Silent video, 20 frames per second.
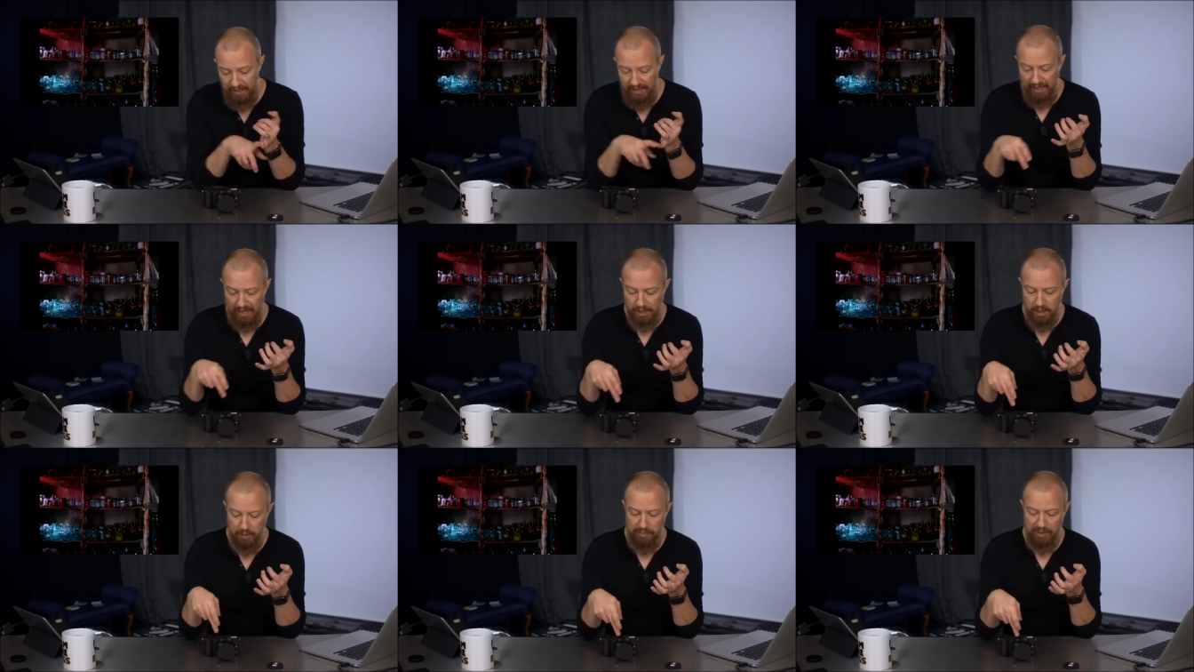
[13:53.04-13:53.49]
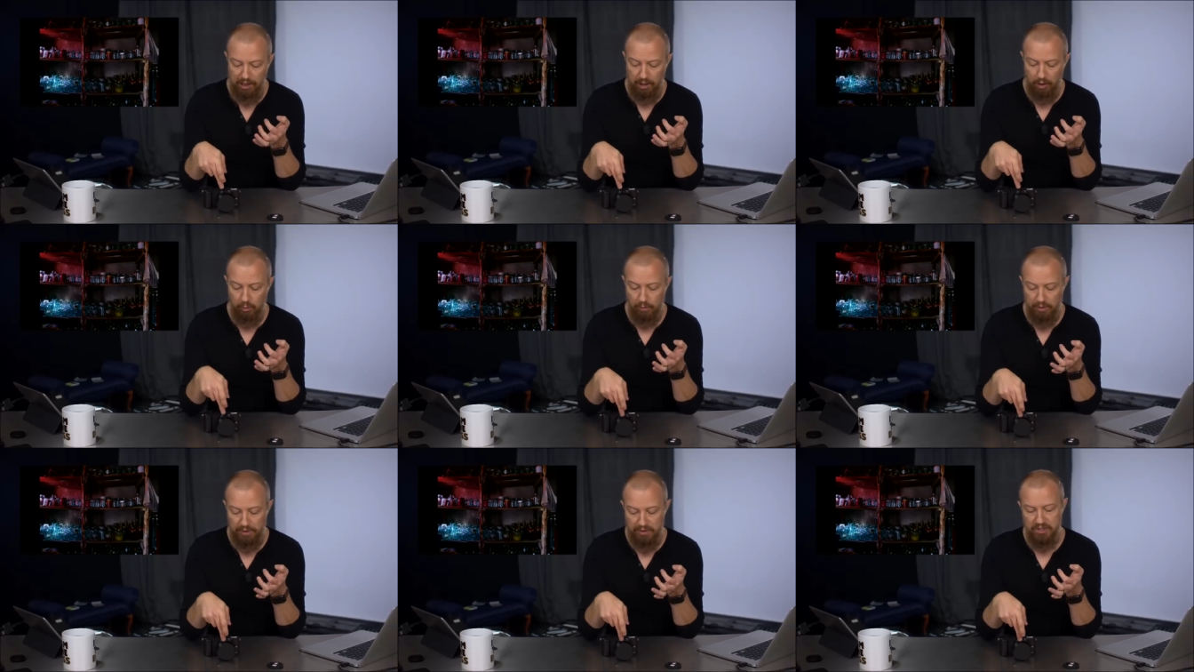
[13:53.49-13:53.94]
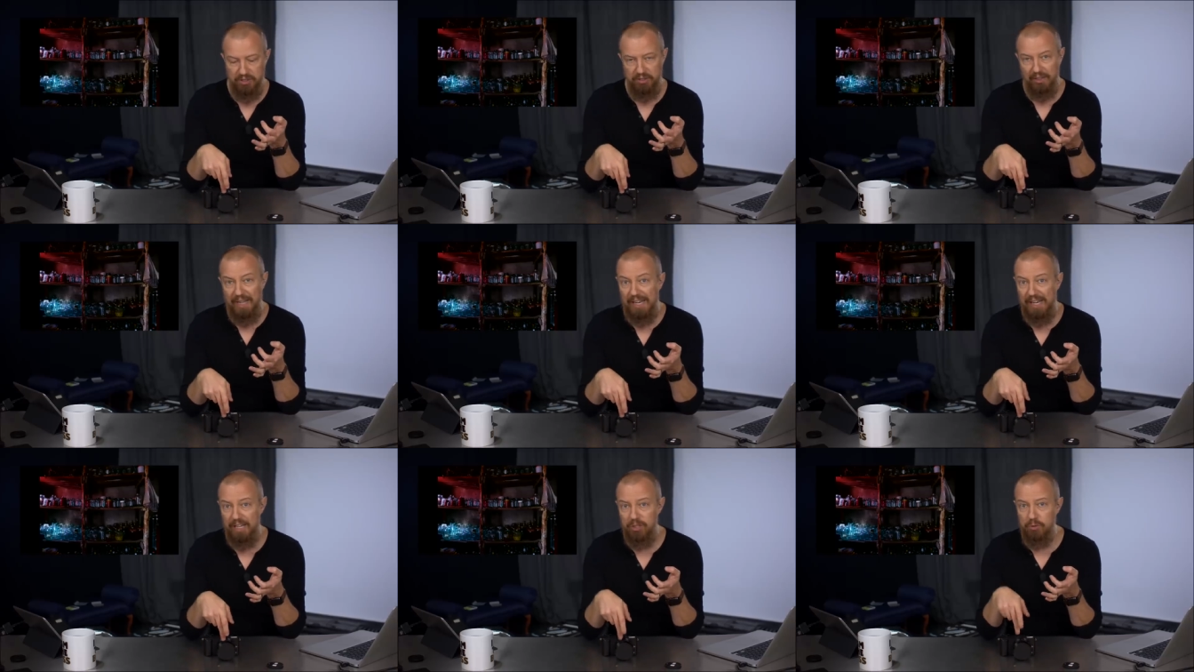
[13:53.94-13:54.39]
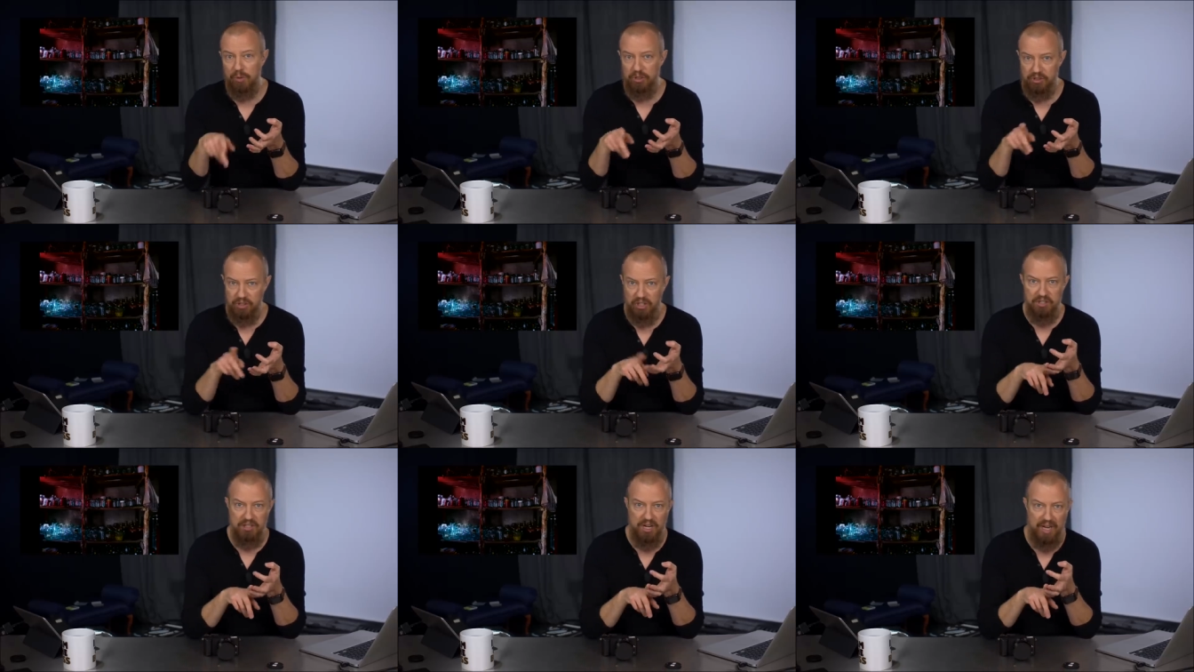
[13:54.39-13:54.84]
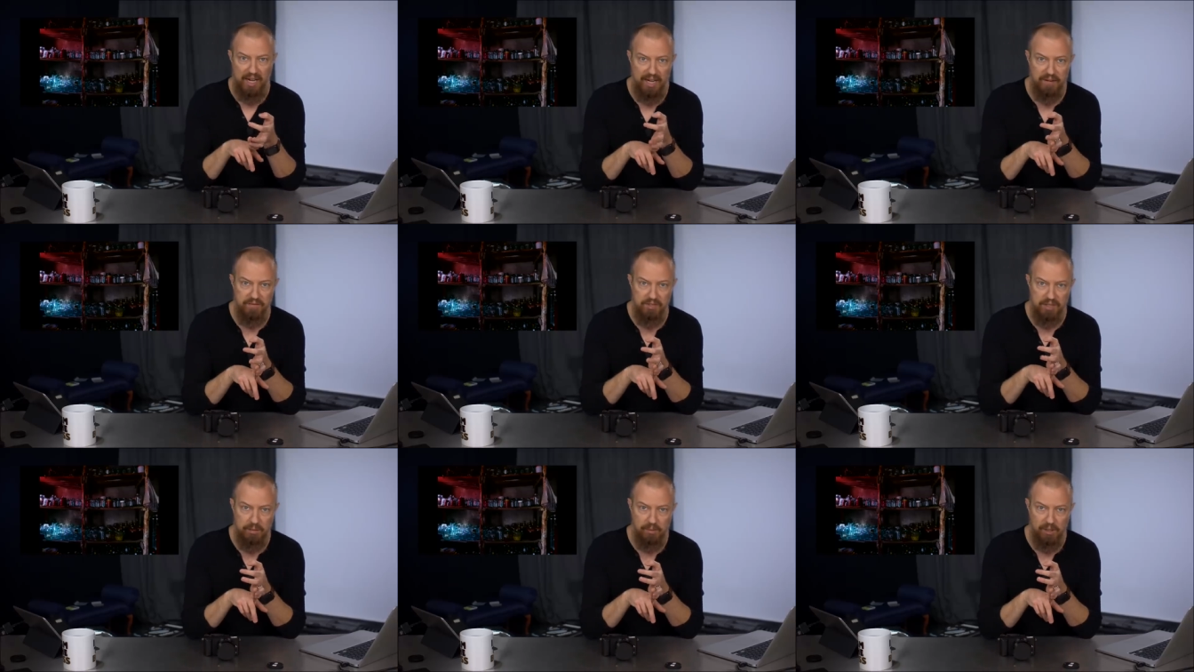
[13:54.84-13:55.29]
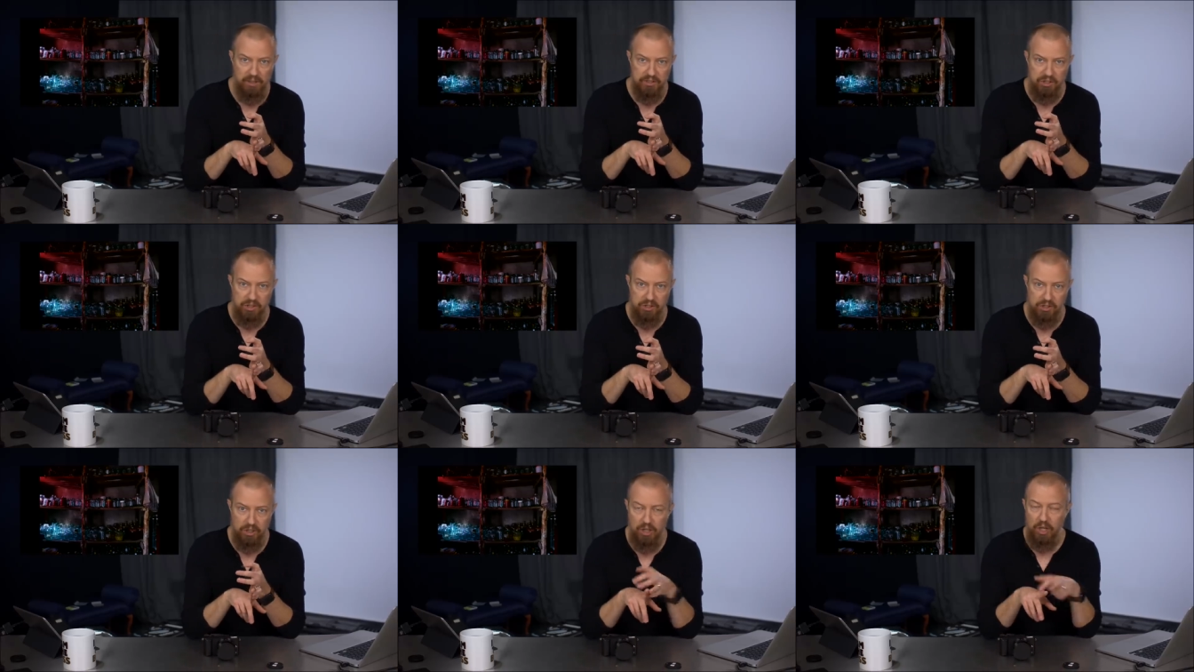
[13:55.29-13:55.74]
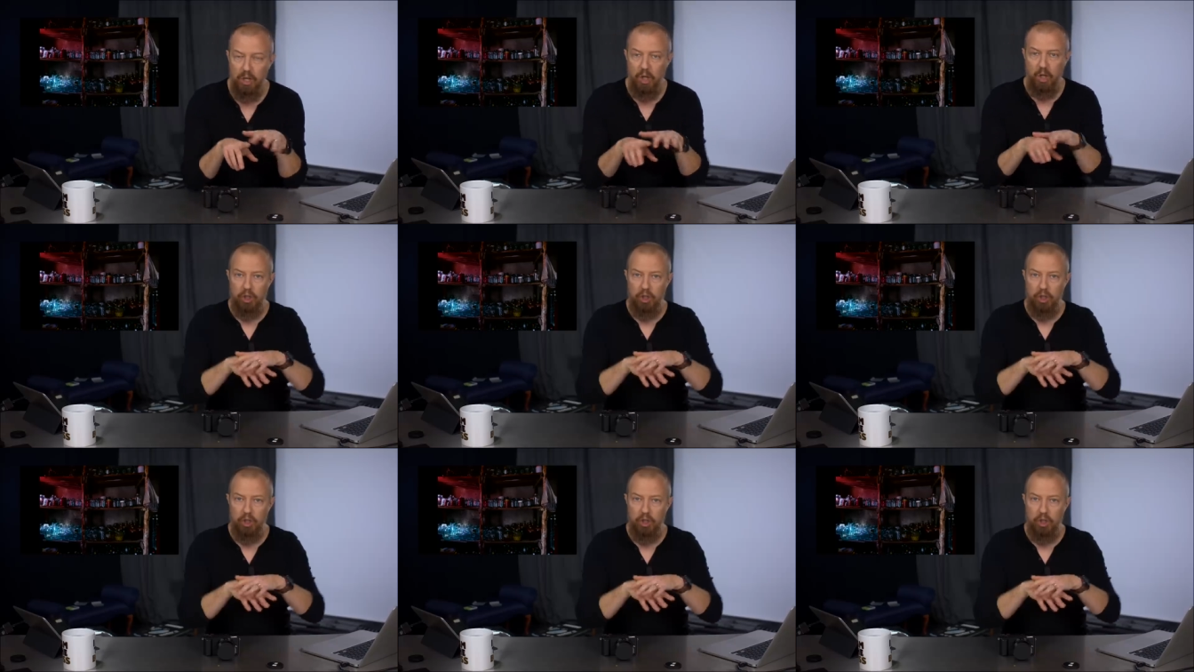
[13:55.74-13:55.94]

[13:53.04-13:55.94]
and you pair it with this lens, which does not have stabilization,